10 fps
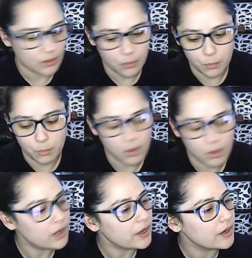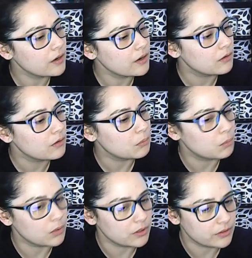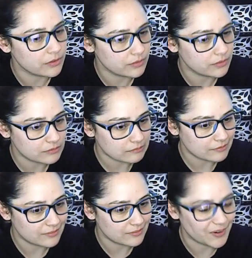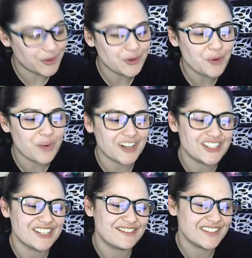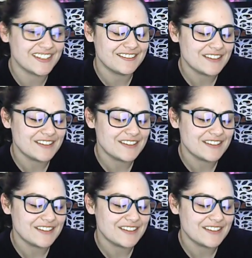Why would... Oh, you don't watch TV?